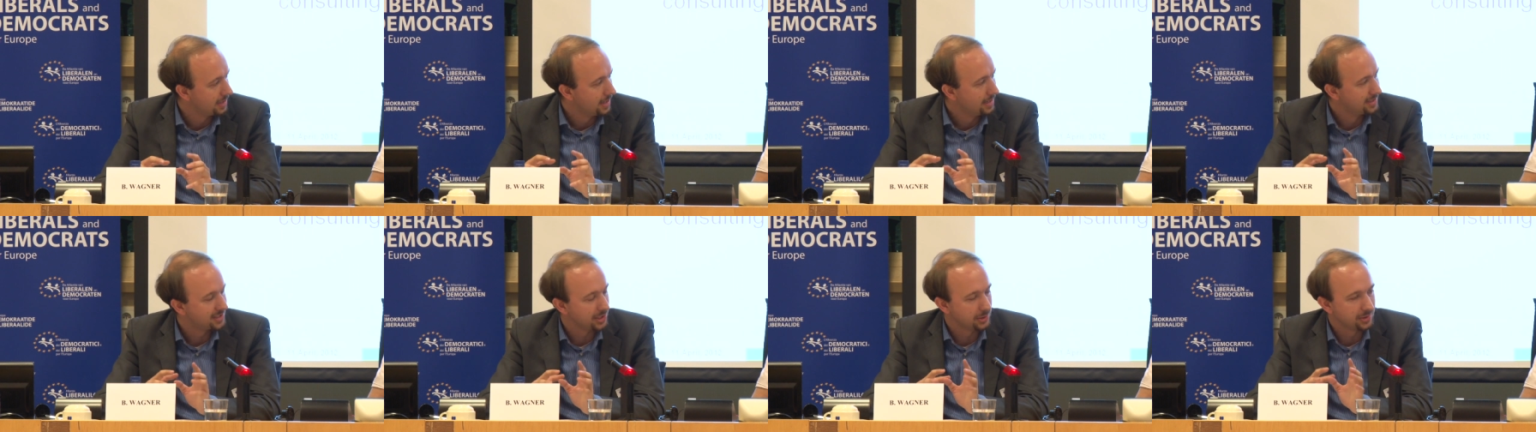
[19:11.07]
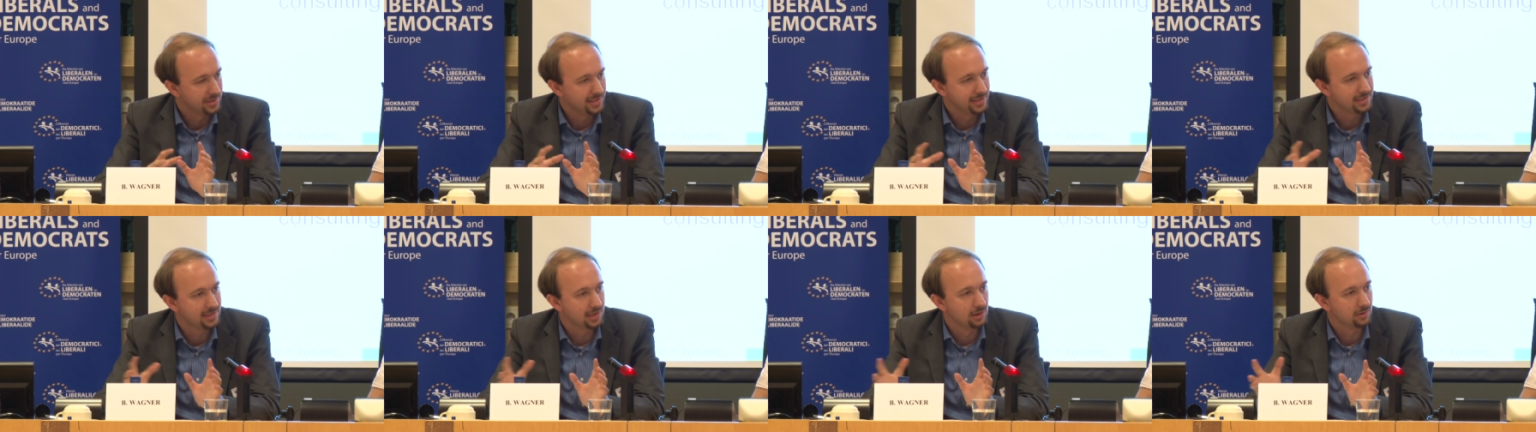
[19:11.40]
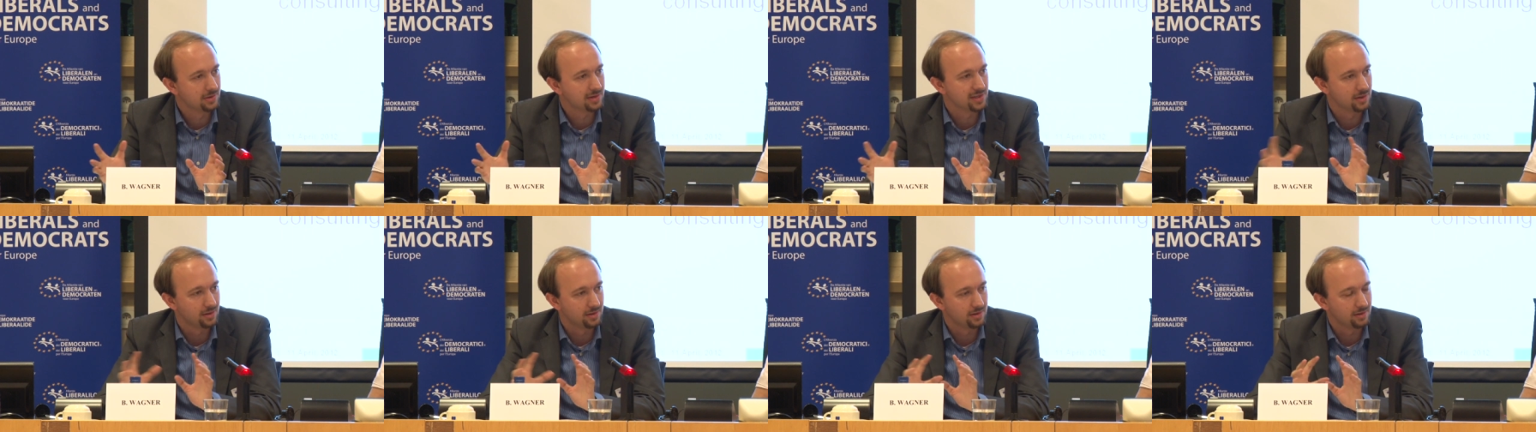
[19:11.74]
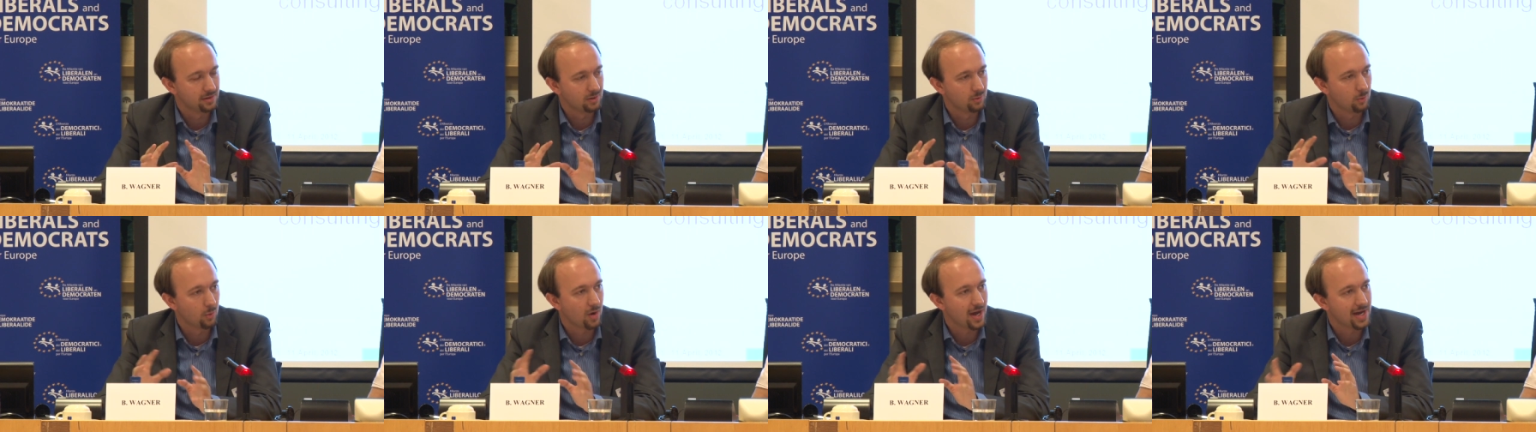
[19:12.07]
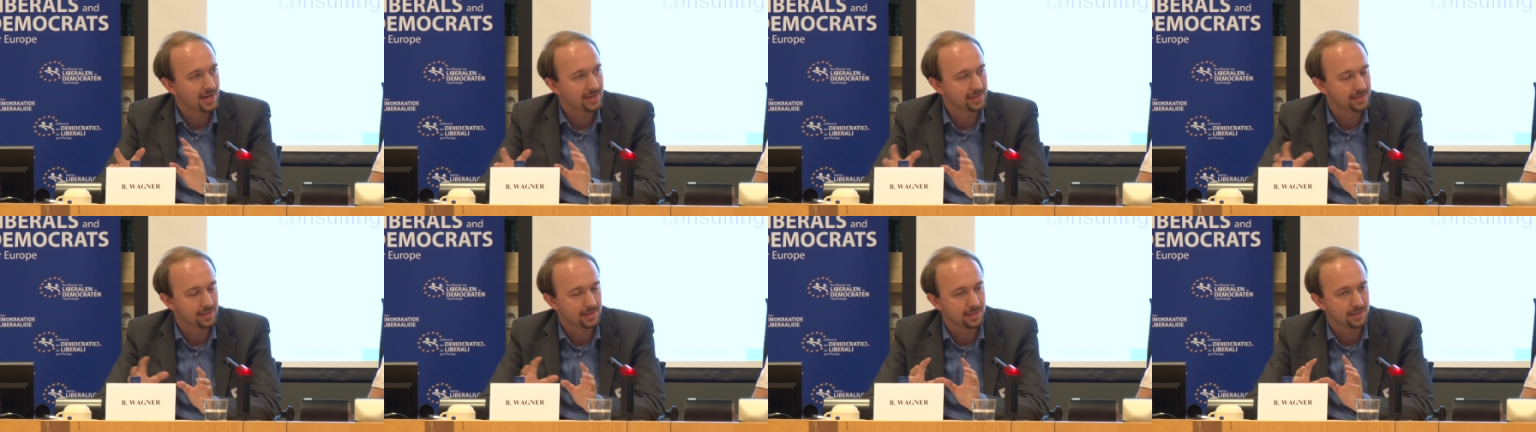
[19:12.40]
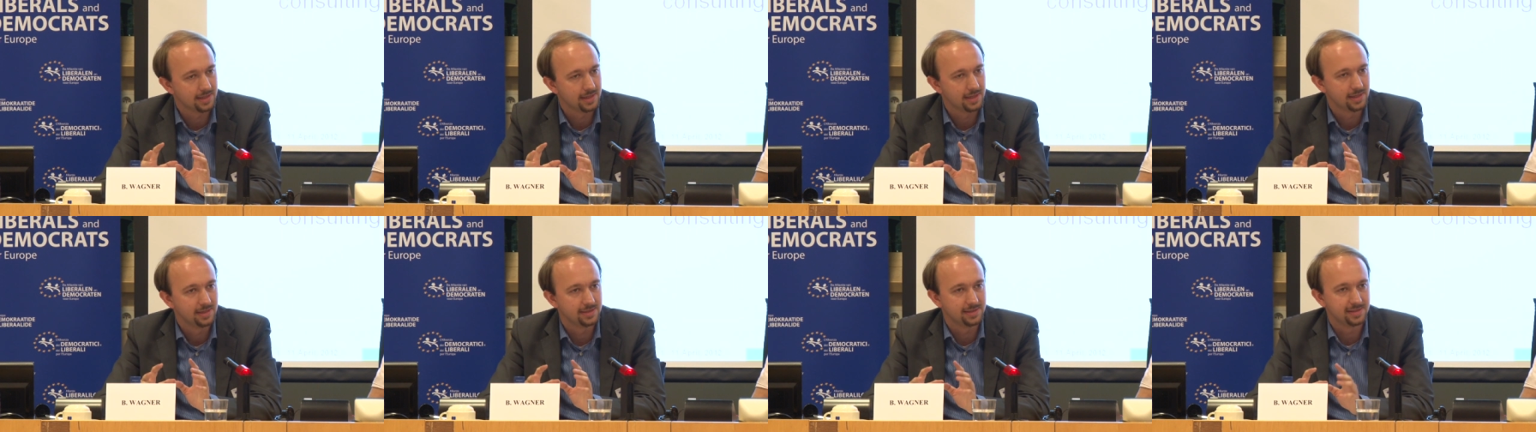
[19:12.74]
So you need to look at a wider
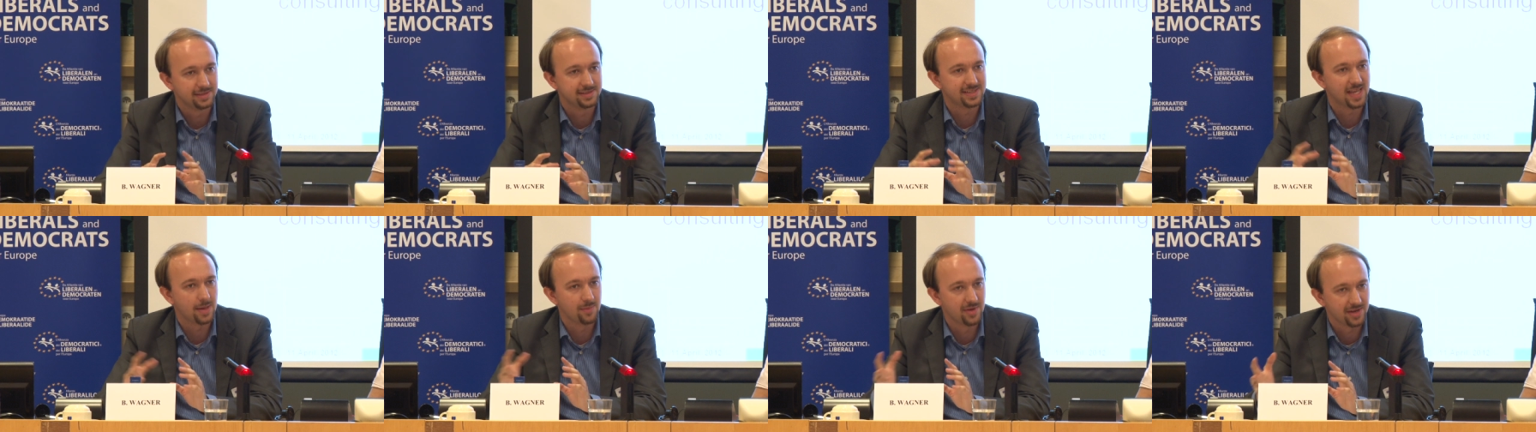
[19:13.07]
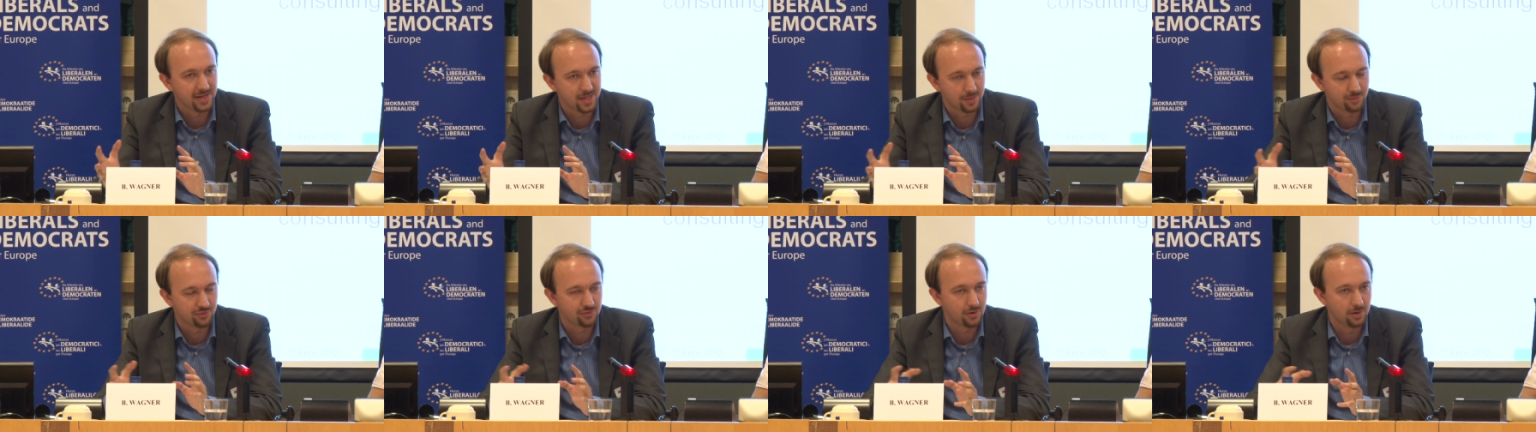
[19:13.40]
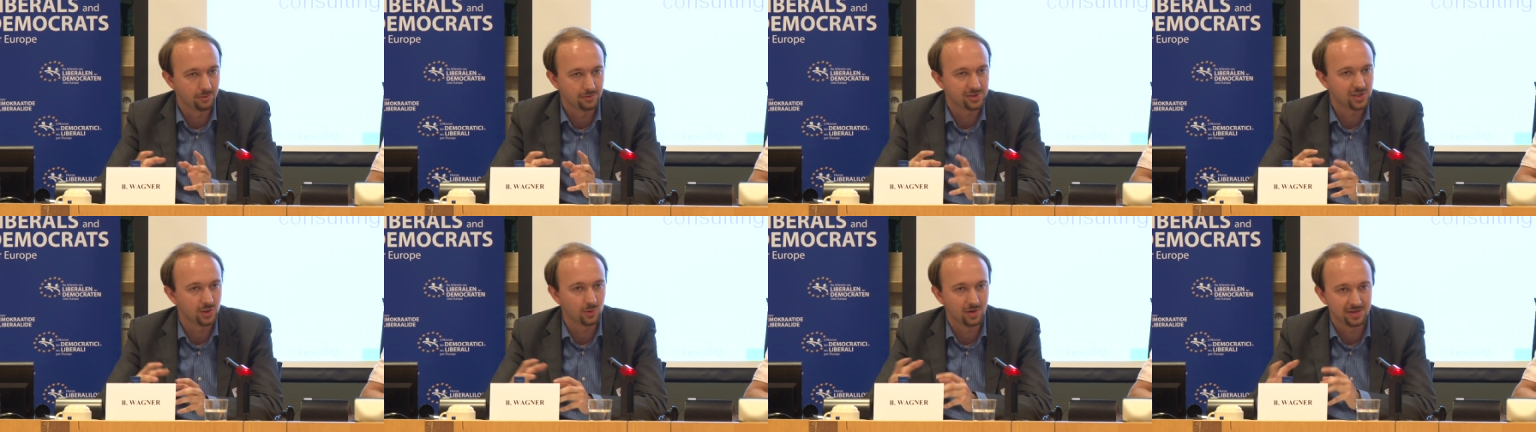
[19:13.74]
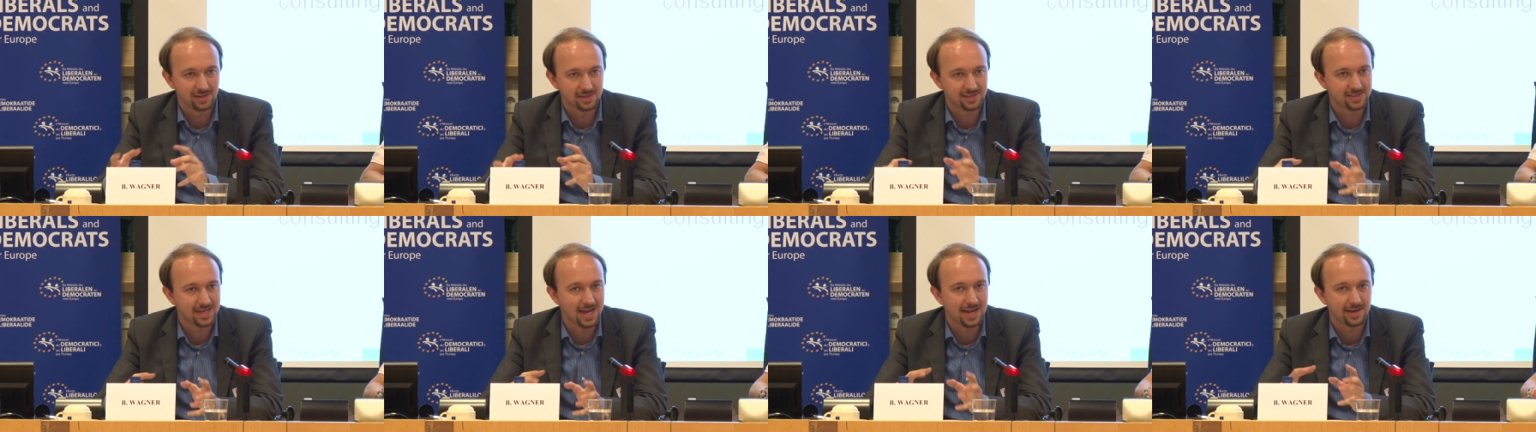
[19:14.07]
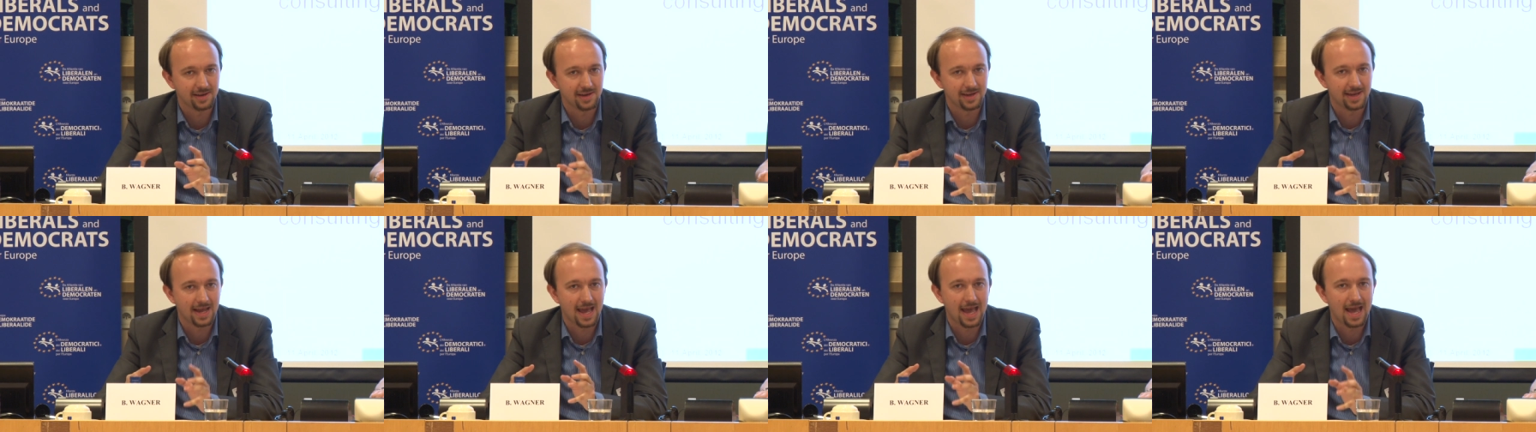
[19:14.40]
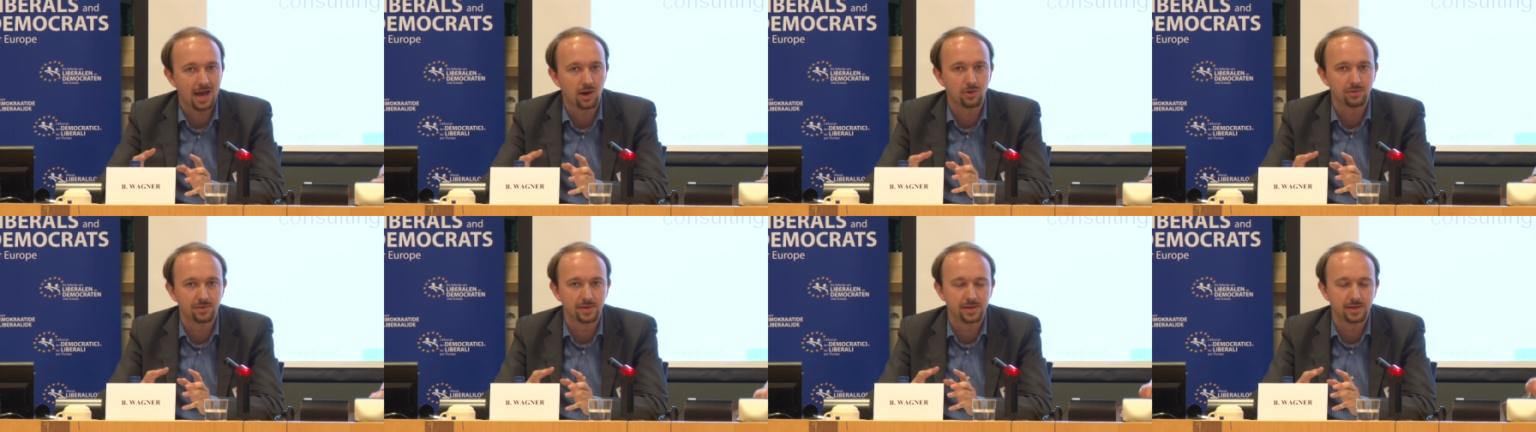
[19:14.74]
systemic approach to understanding
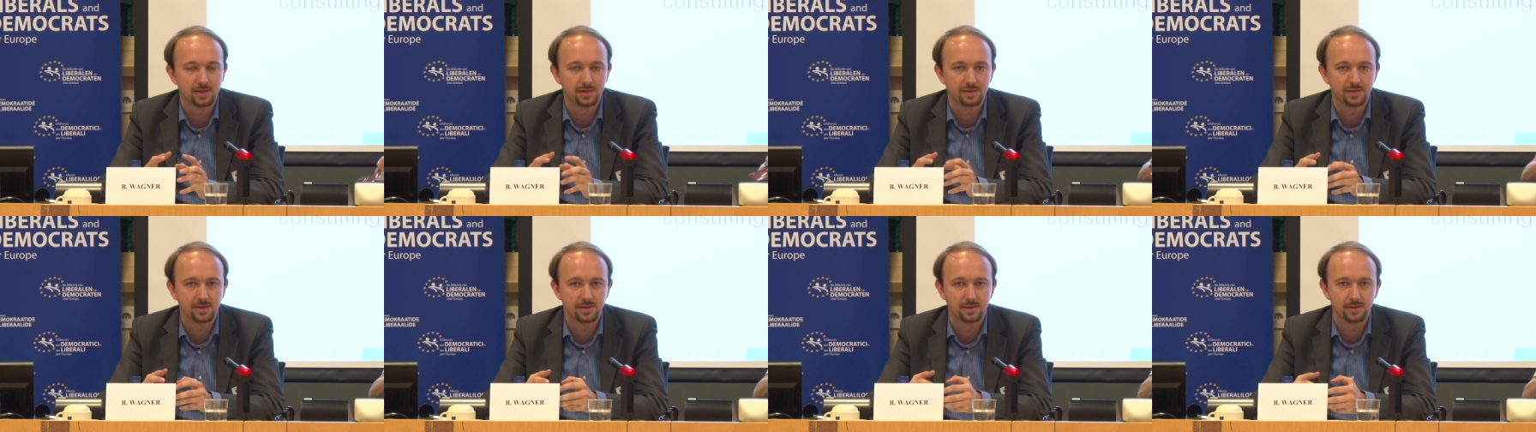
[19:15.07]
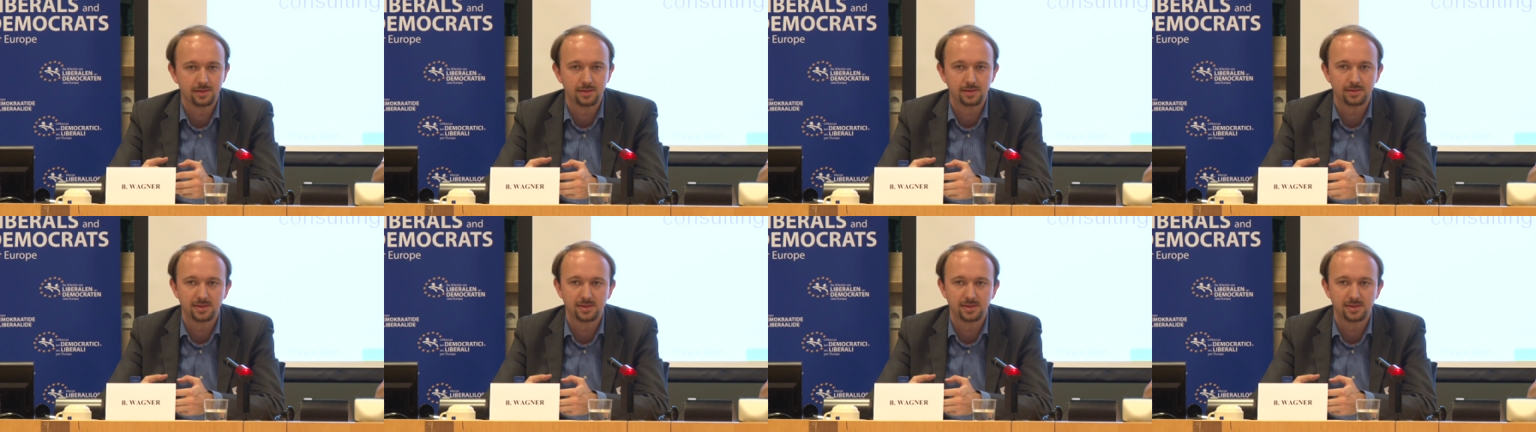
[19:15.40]
how the